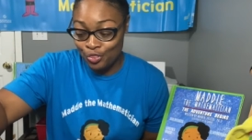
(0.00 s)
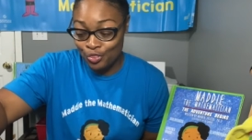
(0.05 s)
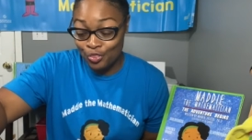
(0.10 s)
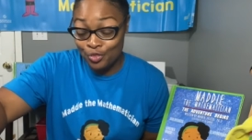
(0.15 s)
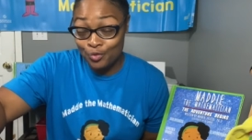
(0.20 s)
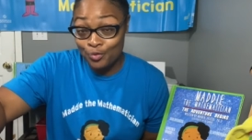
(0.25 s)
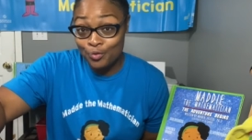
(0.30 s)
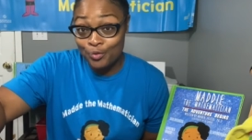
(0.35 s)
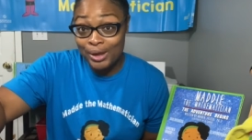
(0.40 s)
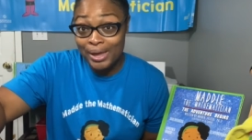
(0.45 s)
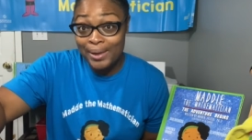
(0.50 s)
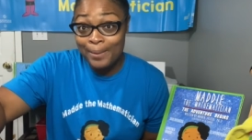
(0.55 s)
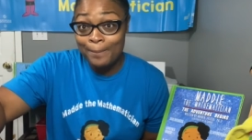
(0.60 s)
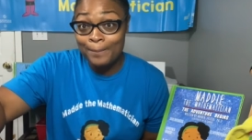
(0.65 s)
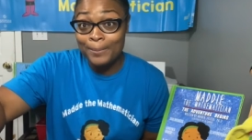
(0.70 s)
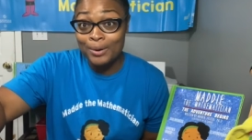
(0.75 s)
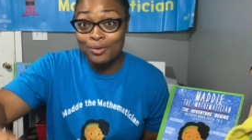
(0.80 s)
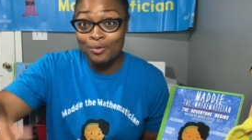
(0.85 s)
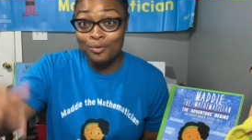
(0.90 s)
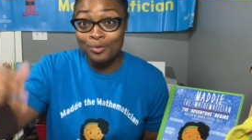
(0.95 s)
3
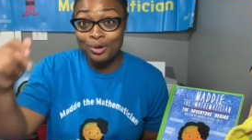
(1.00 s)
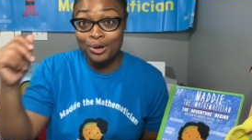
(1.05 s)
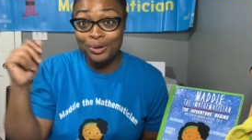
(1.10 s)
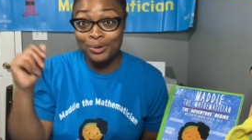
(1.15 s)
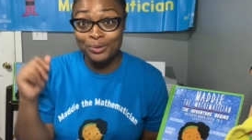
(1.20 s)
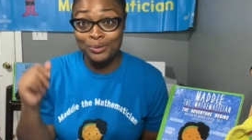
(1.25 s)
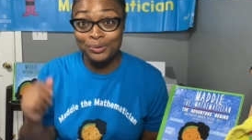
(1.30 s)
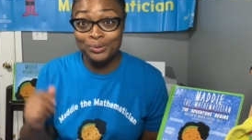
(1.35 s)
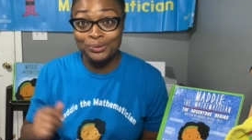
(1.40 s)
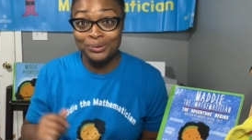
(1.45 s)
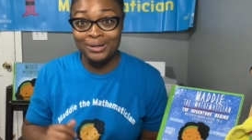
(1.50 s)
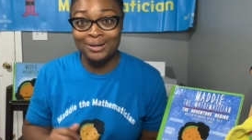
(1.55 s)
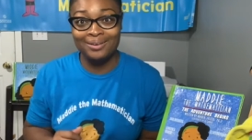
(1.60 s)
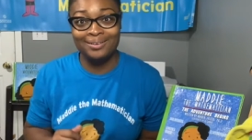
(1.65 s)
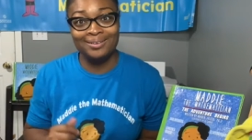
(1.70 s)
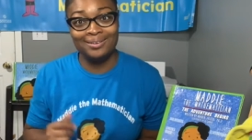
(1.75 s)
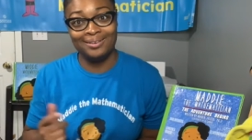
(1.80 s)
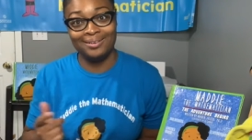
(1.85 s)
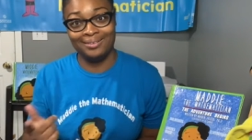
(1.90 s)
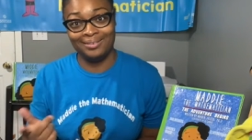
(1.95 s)
maroon,
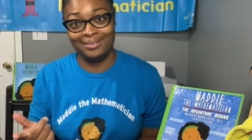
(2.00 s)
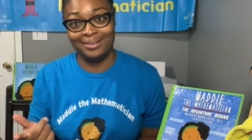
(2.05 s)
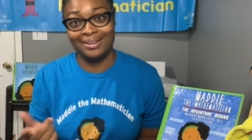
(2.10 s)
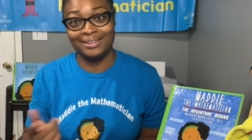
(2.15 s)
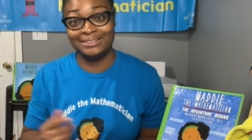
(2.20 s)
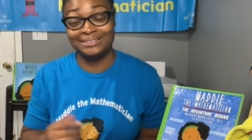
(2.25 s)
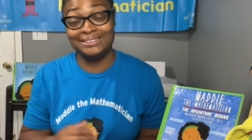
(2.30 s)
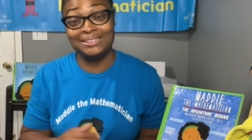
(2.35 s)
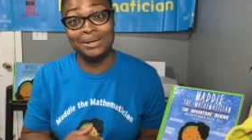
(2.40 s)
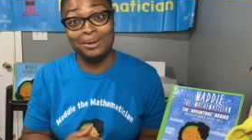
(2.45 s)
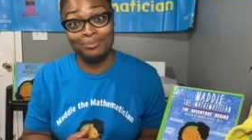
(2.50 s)
see,